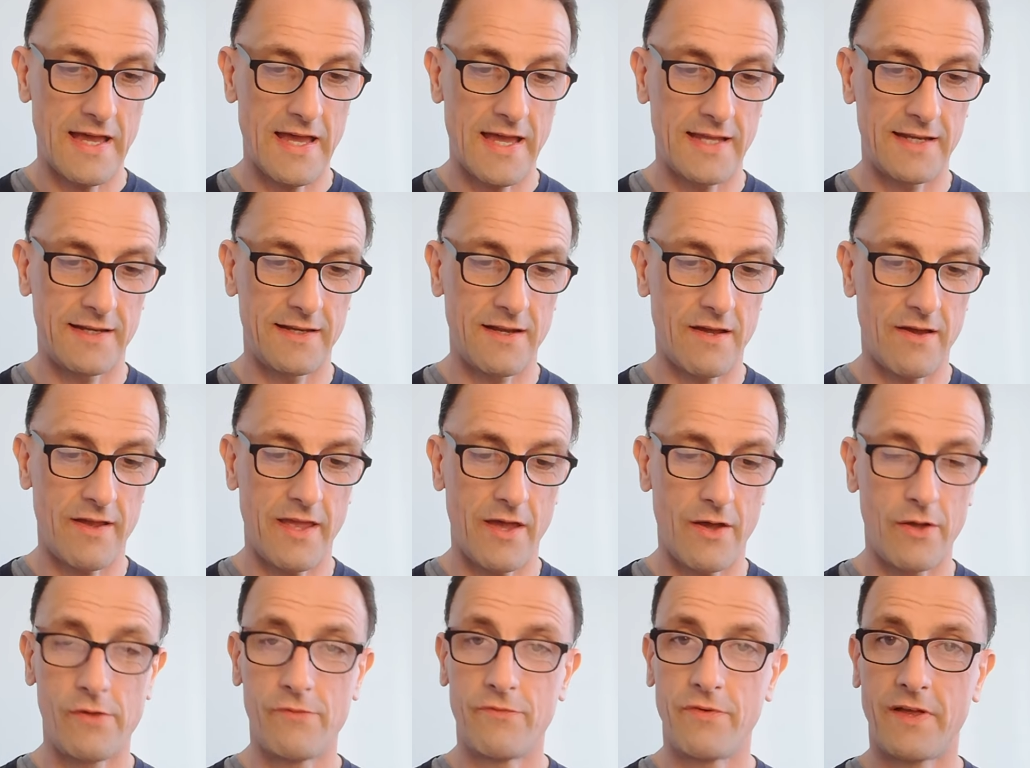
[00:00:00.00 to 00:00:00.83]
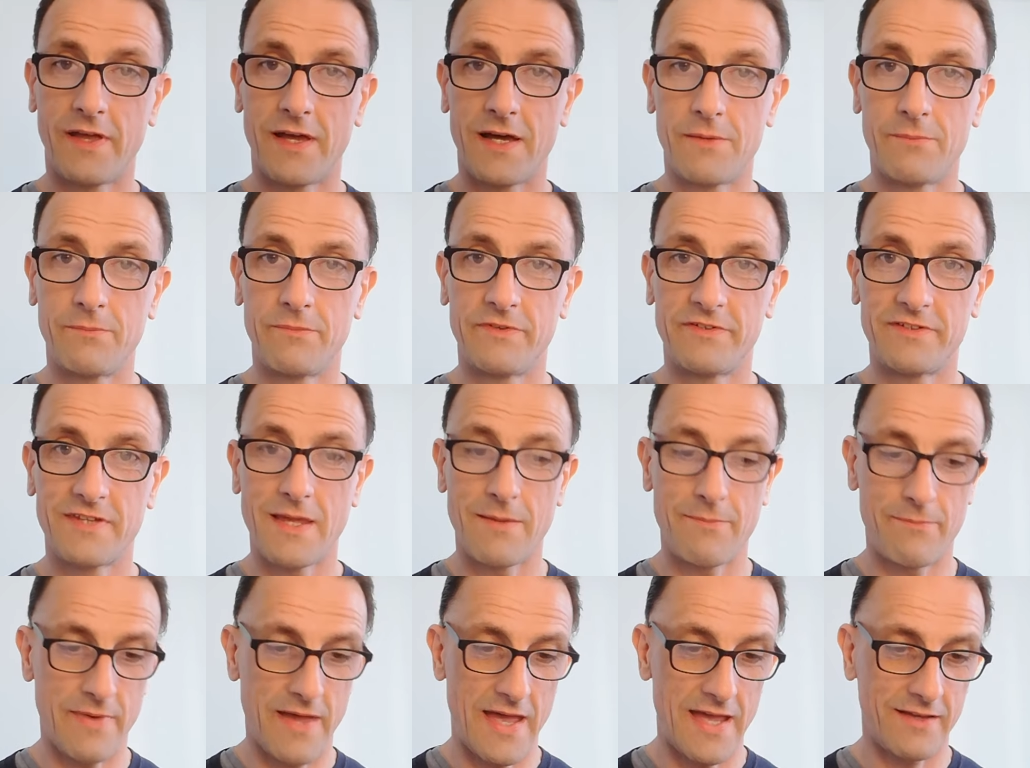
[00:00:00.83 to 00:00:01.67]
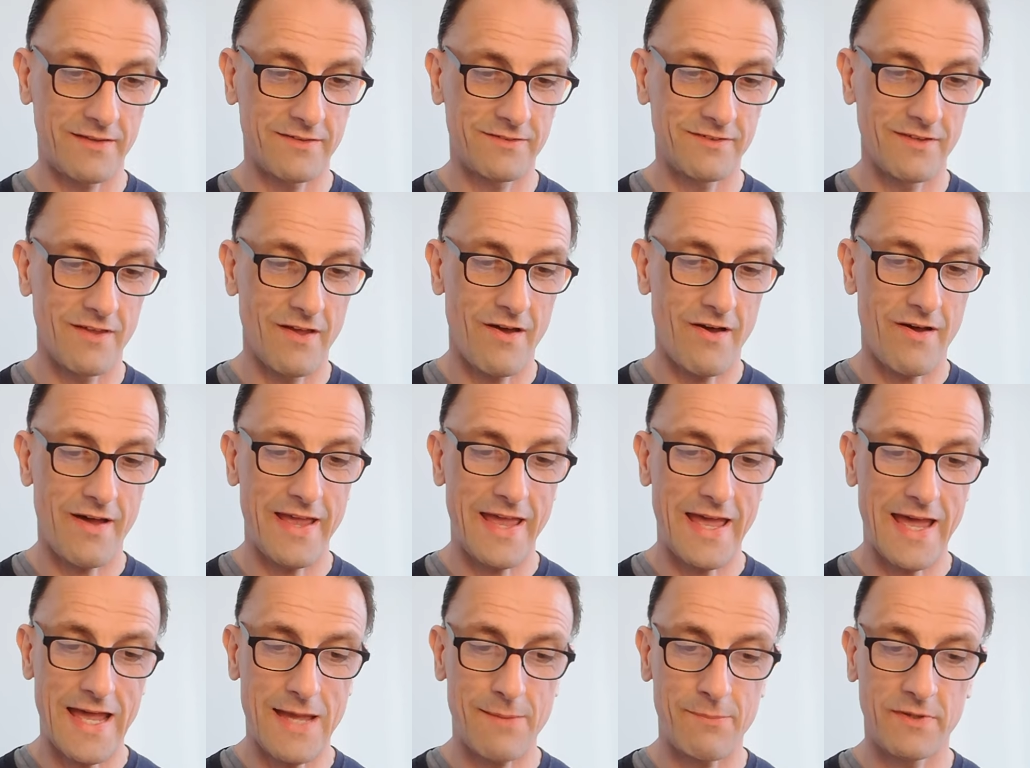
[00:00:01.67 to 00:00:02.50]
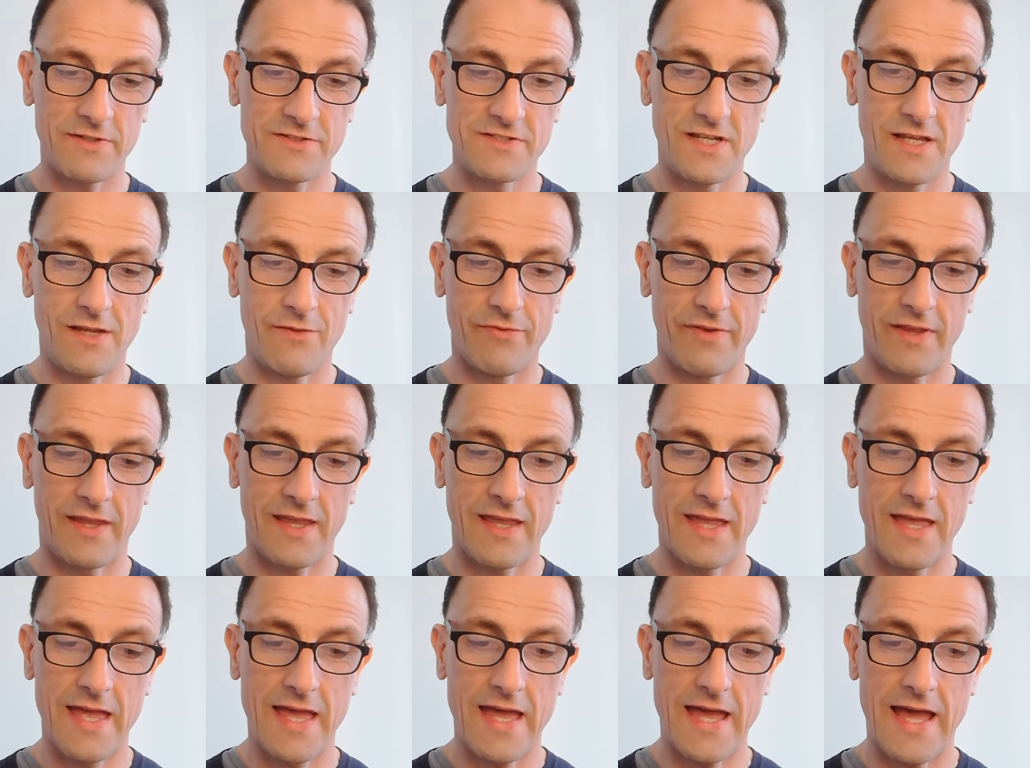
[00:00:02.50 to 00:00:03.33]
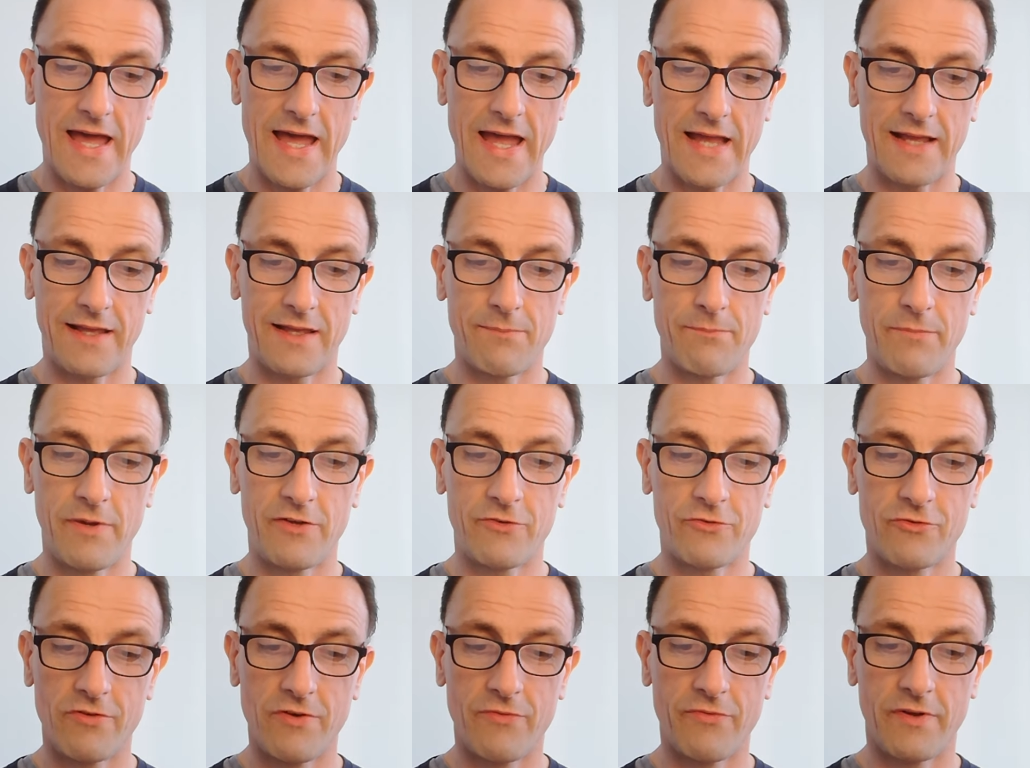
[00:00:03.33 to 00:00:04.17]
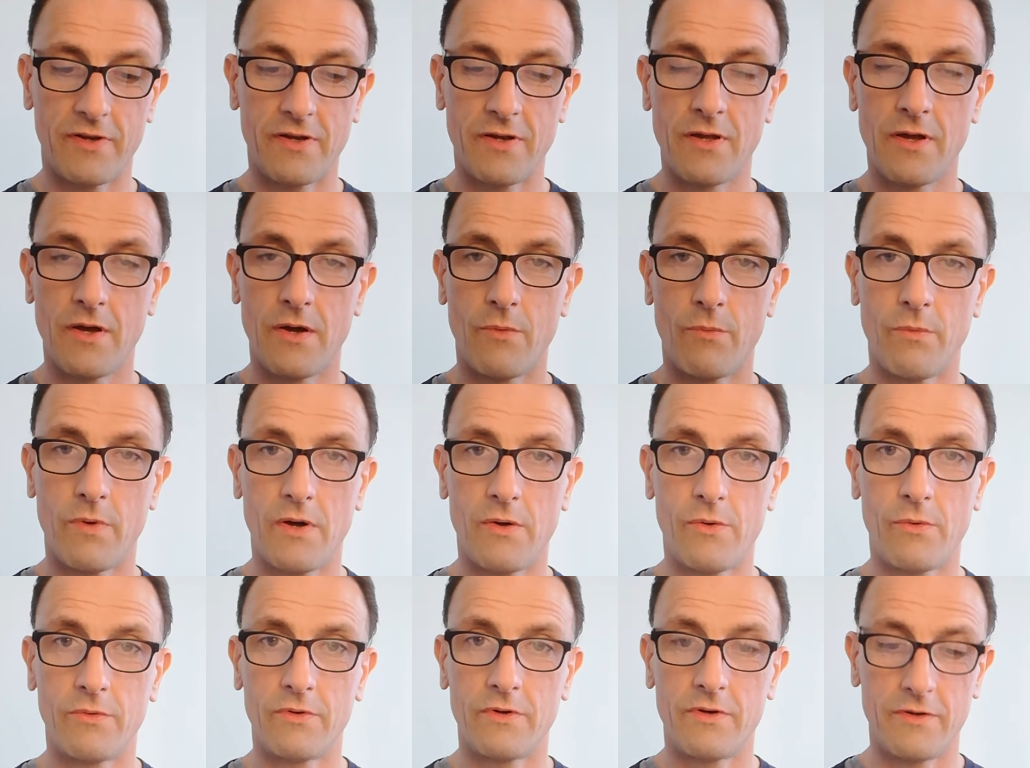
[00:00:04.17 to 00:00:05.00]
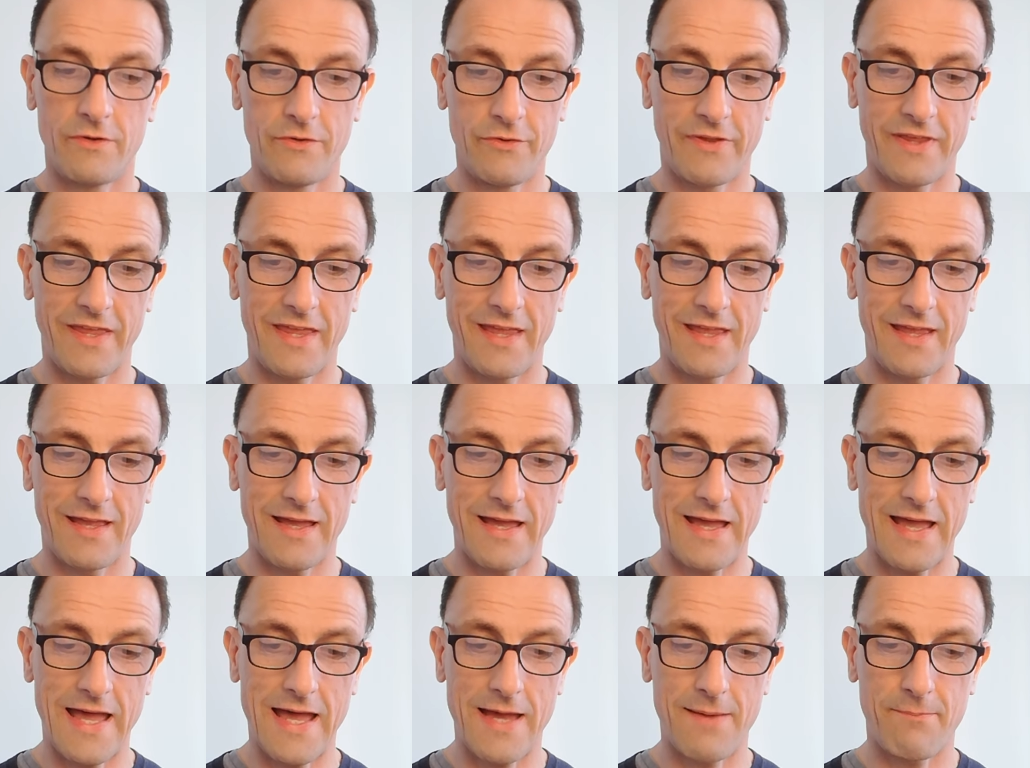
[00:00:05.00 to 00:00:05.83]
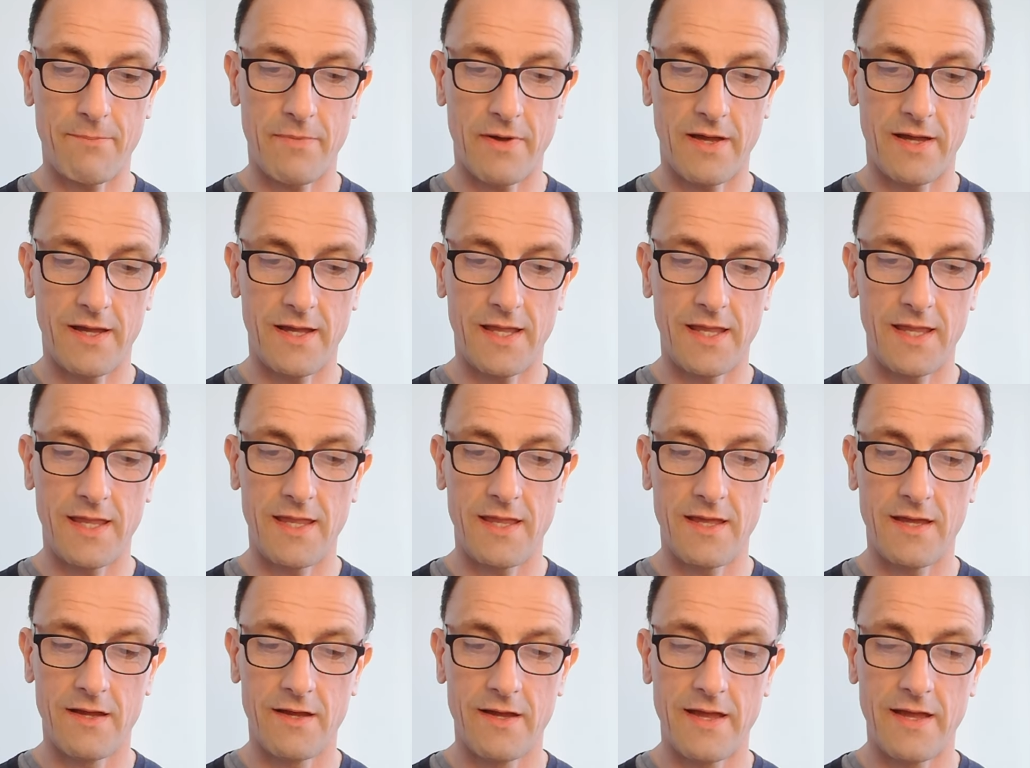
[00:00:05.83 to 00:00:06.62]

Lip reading: and I overcome setbacks. I am achieving and can be driven while looking at my